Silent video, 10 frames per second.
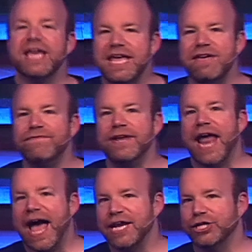even
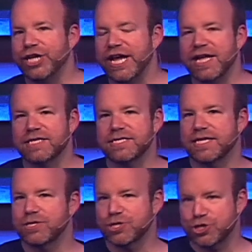had a chance to
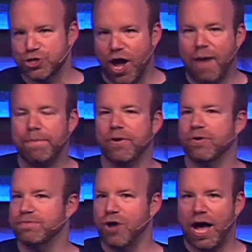stop or
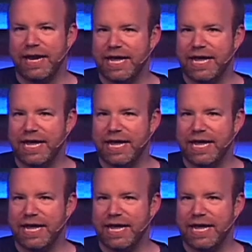not